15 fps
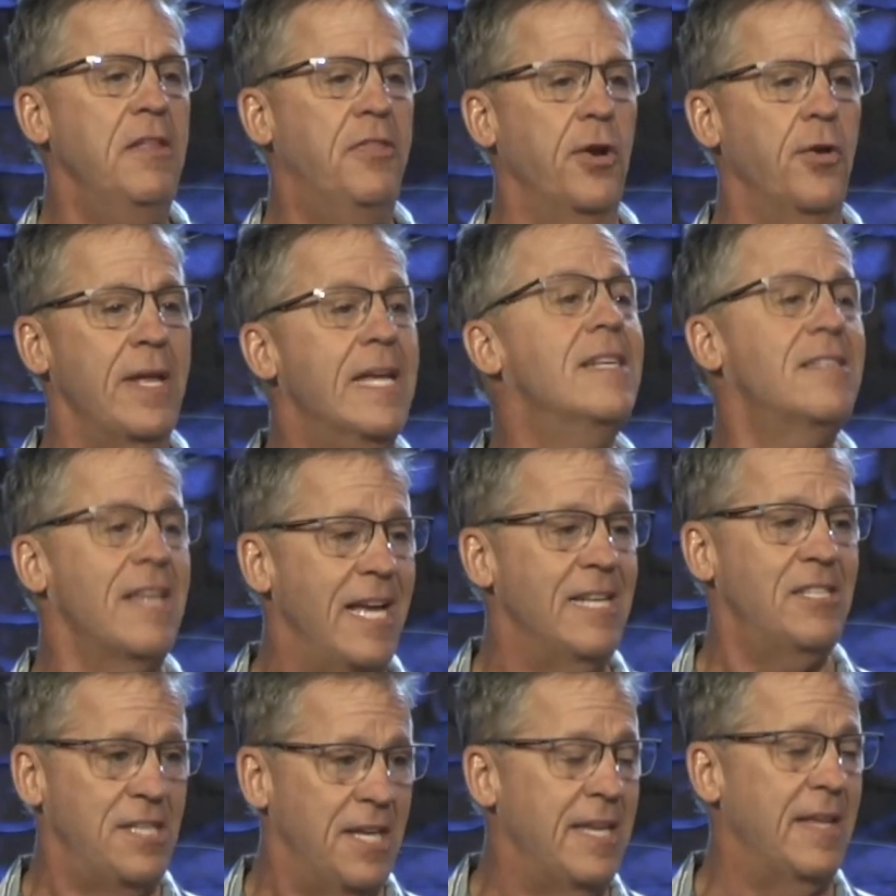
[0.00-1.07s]
There is a
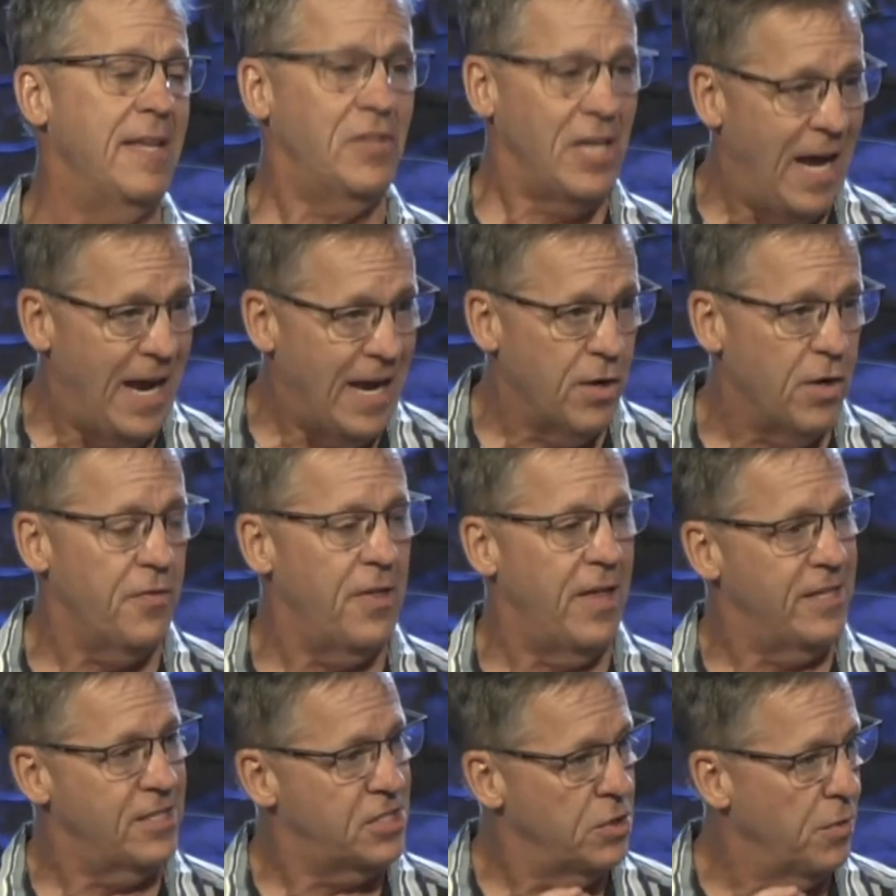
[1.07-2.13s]
city of Tyre
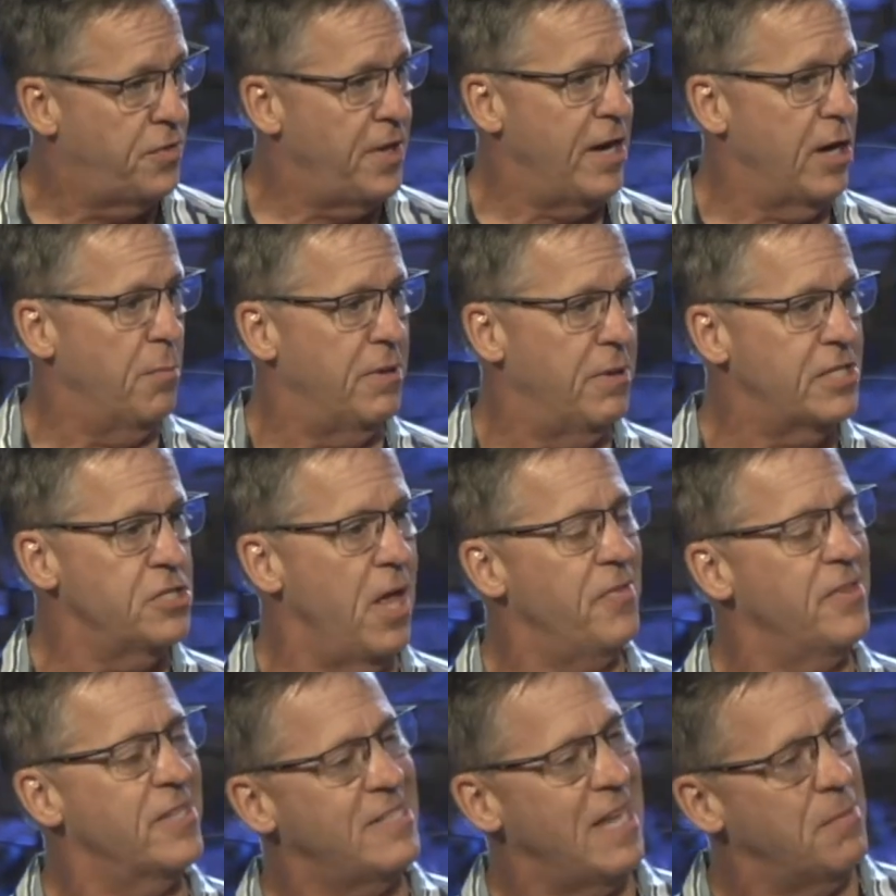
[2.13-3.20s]
that is still there, but it's not
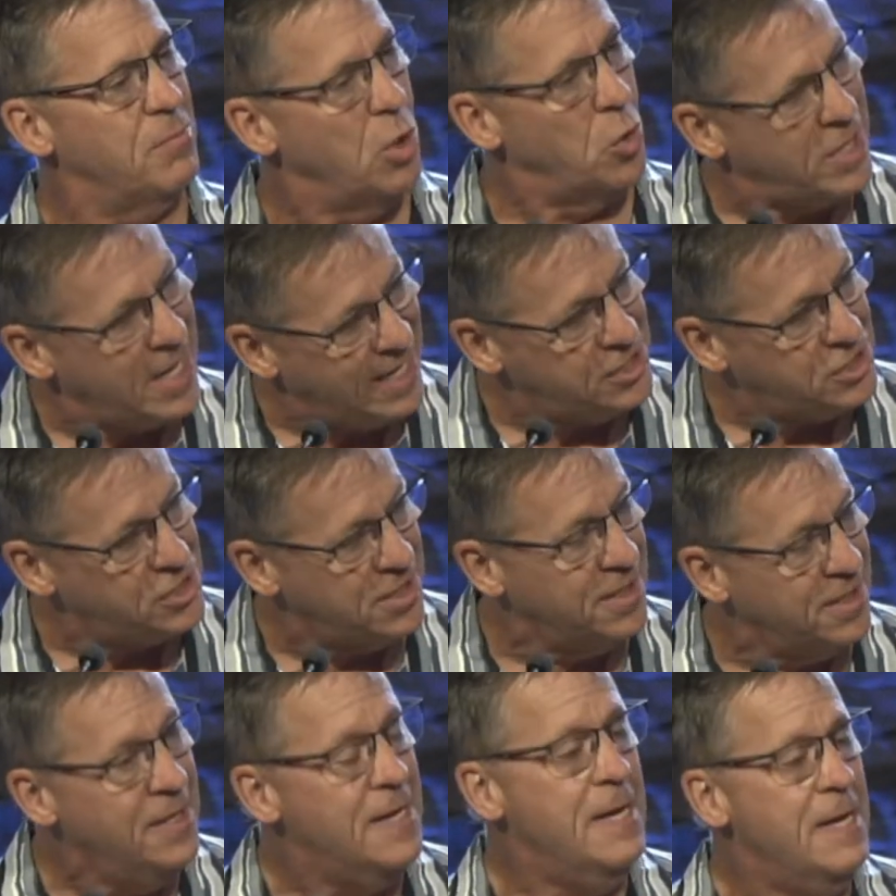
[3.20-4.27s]
in the same
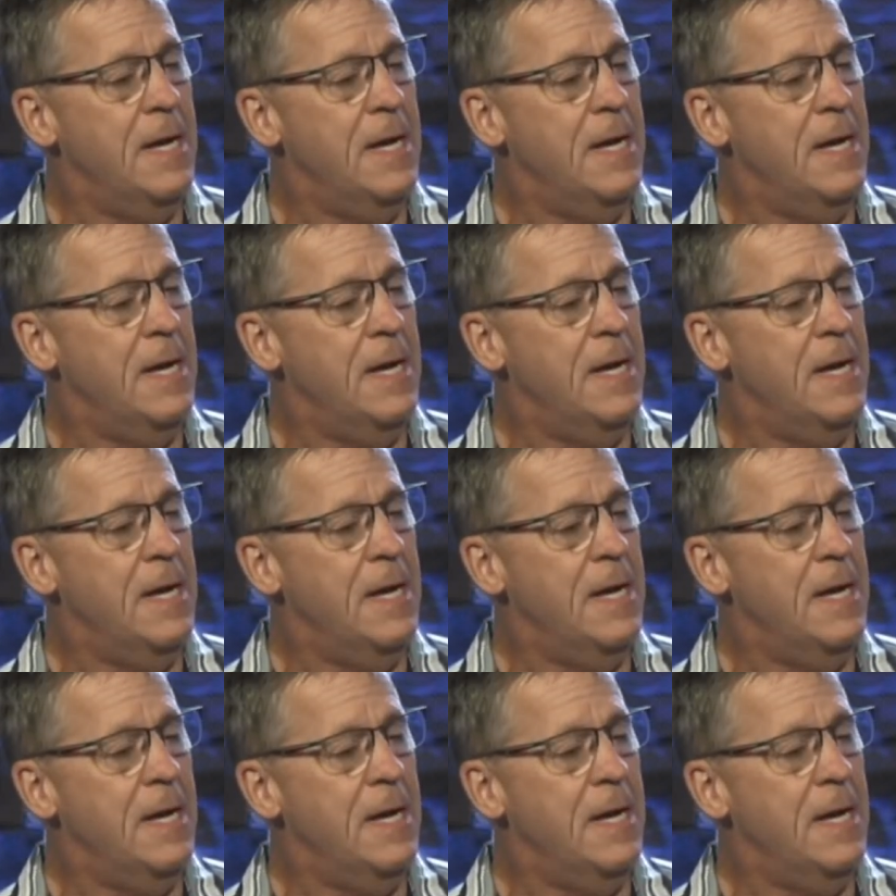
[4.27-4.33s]
location.